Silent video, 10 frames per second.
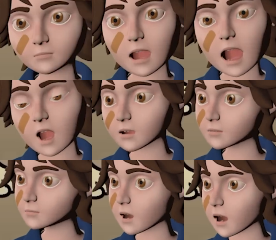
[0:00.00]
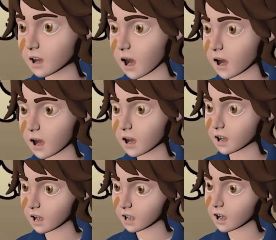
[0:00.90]
I didn't want to be a little
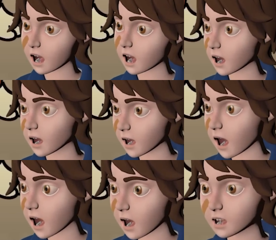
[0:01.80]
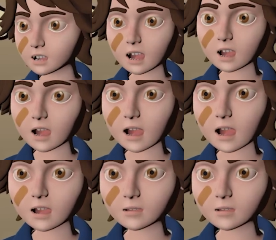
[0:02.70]
naked baby on screen, but I